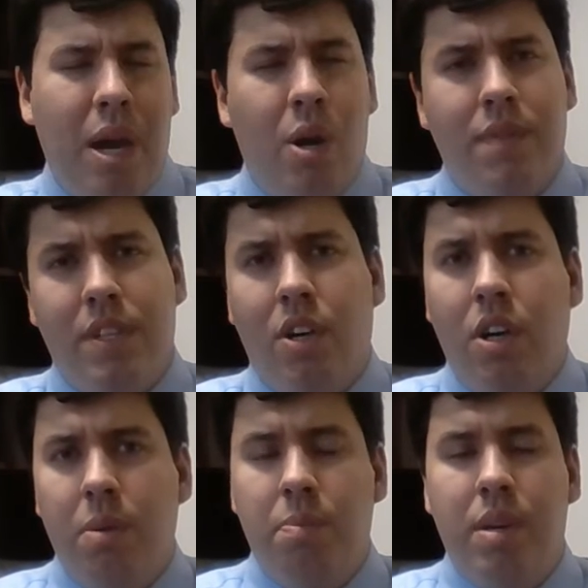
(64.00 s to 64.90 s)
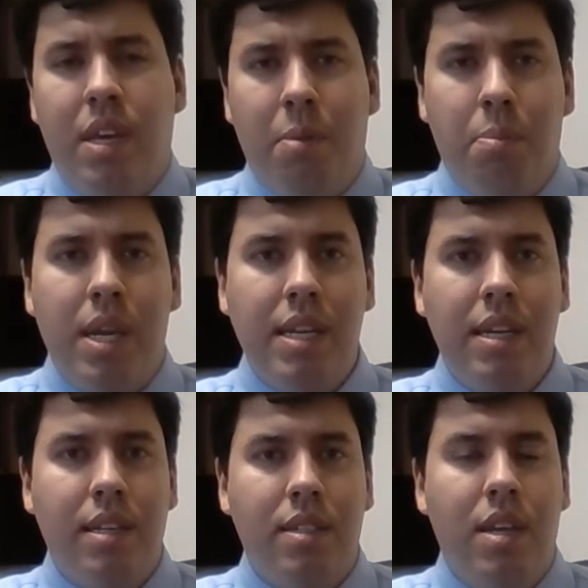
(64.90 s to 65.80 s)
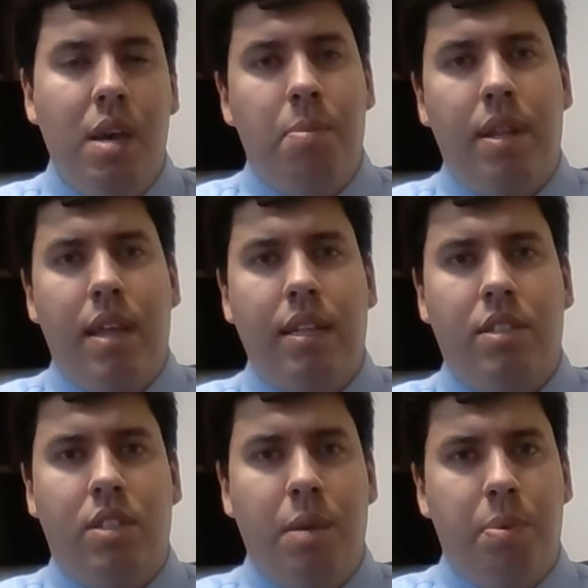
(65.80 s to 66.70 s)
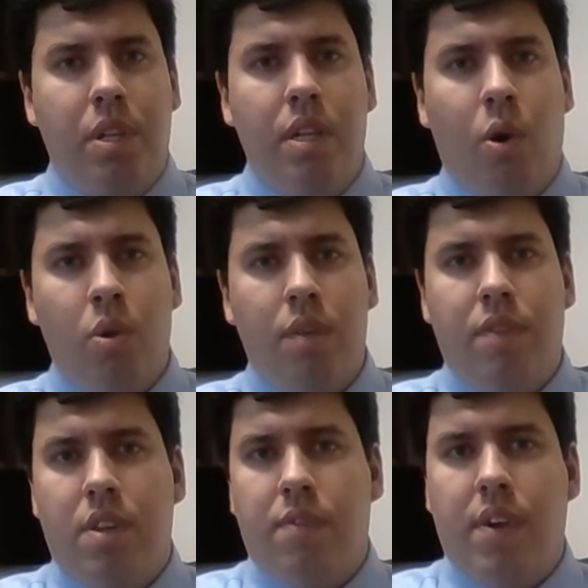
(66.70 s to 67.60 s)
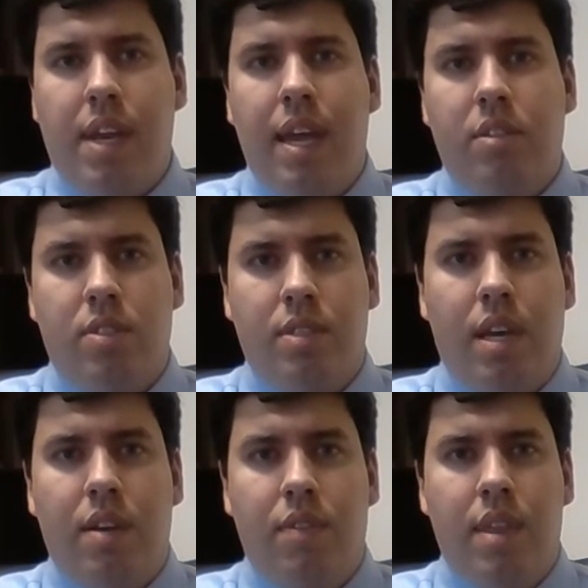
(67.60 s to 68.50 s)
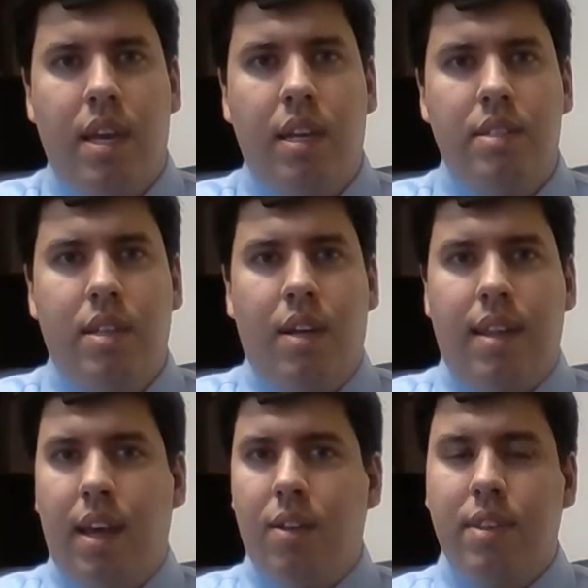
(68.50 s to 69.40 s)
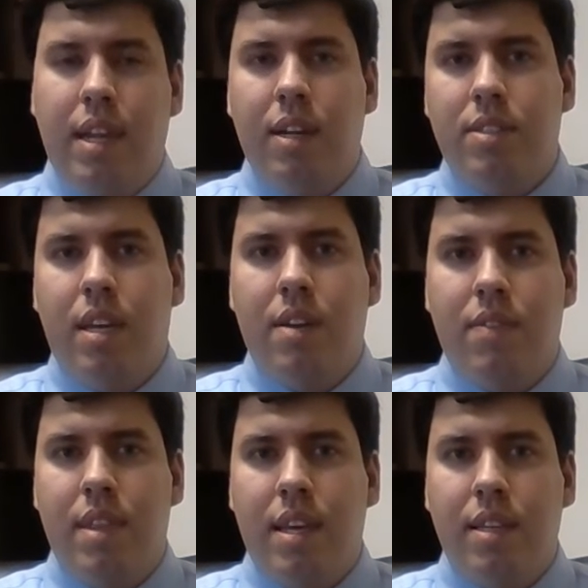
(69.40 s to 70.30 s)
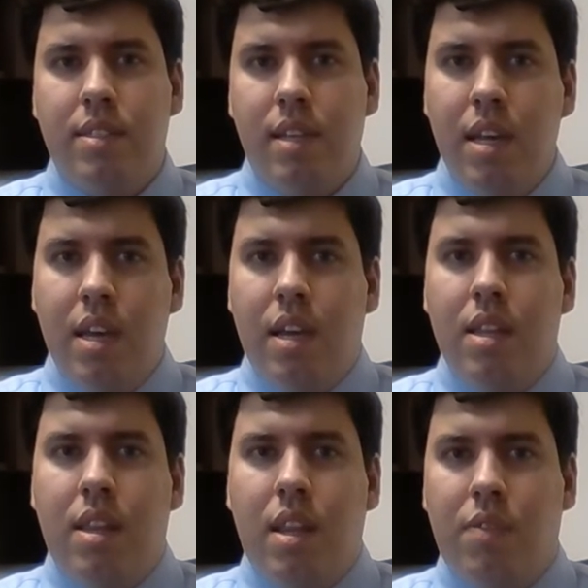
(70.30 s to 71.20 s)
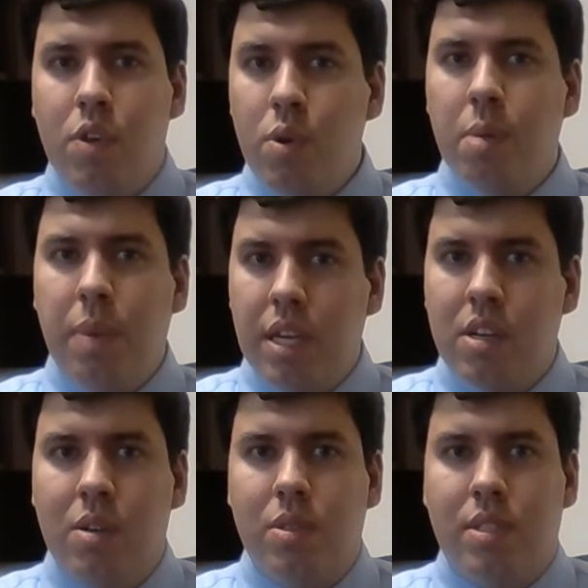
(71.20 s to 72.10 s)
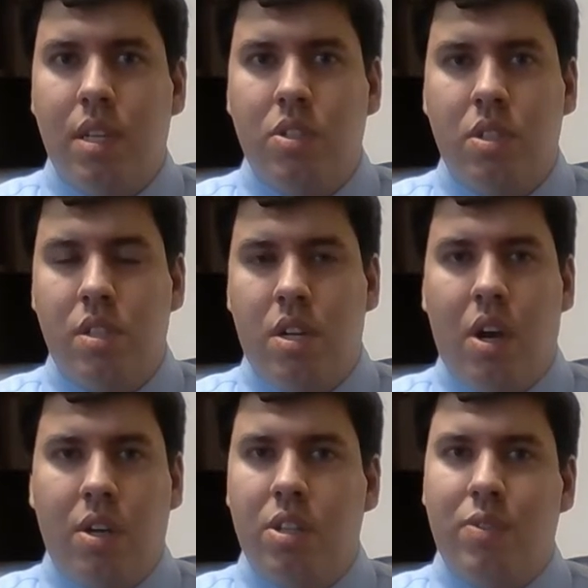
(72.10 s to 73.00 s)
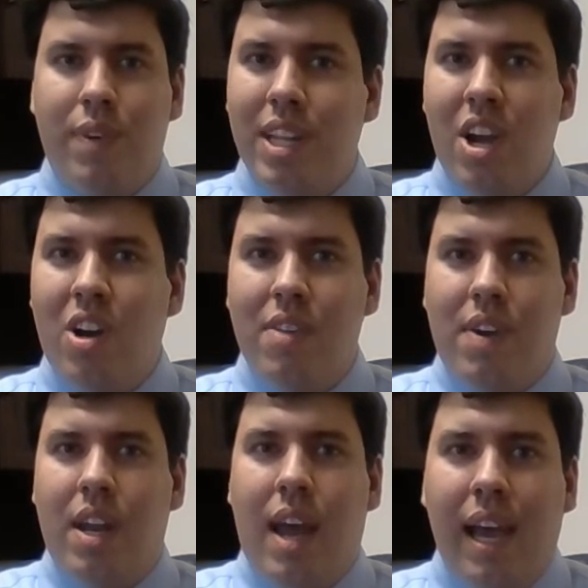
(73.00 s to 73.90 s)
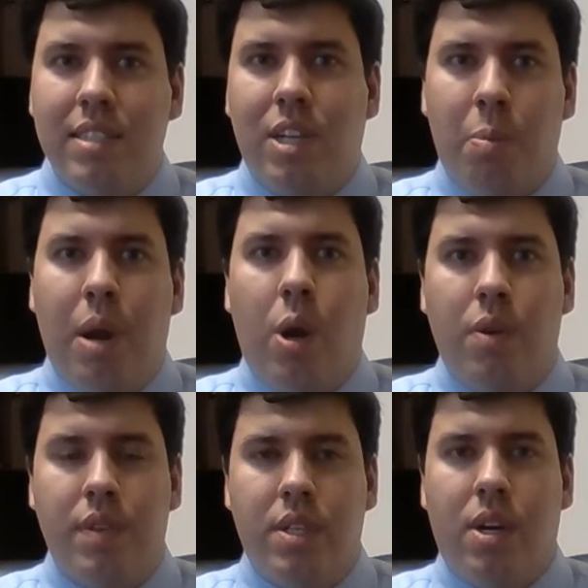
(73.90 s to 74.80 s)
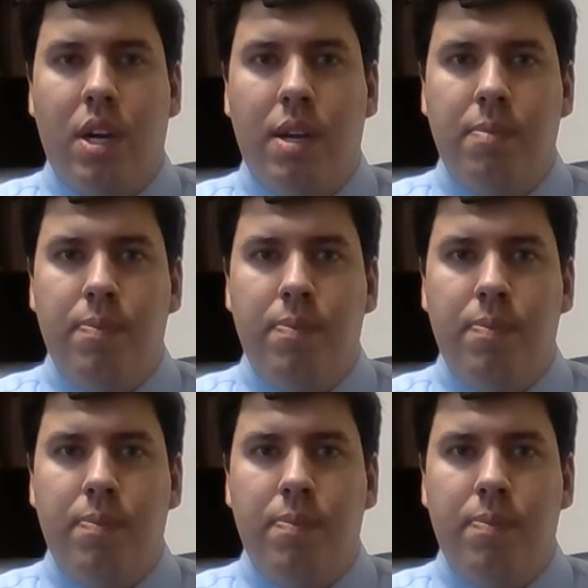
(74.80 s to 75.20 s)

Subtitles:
power of attorney be immediate, but that's typically only for the financial side of things. On the healthcare side of things, if you can make your own decisions, the doctors really aren't even going to ask your power of attorney.